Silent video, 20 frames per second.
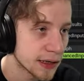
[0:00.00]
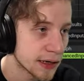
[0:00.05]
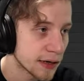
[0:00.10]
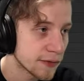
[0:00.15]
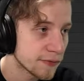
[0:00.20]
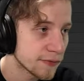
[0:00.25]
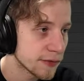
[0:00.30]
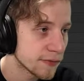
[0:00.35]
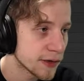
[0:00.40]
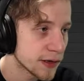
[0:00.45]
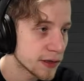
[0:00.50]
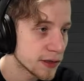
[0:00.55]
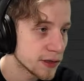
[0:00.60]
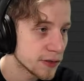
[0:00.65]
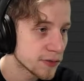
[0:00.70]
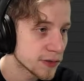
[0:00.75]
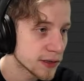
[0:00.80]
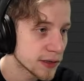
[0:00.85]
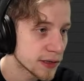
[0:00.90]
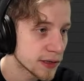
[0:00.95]
And I think we are
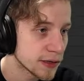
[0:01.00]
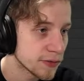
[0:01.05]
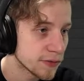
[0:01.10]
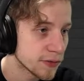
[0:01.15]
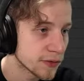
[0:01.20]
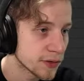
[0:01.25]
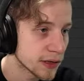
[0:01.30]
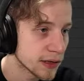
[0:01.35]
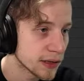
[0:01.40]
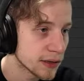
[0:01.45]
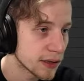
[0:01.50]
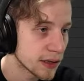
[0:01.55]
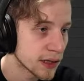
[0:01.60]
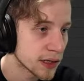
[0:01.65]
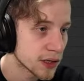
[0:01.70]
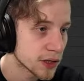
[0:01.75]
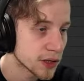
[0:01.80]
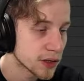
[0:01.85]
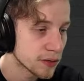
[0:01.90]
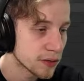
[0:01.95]
using it for
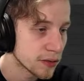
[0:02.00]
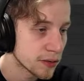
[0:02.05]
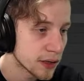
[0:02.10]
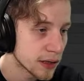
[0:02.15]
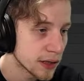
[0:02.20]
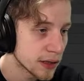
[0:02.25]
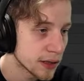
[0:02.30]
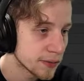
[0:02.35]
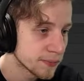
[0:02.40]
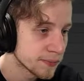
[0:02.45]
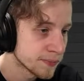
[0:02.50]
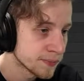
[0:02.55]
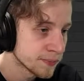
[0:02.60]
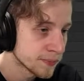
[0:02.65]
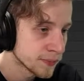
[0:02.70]
interaction already.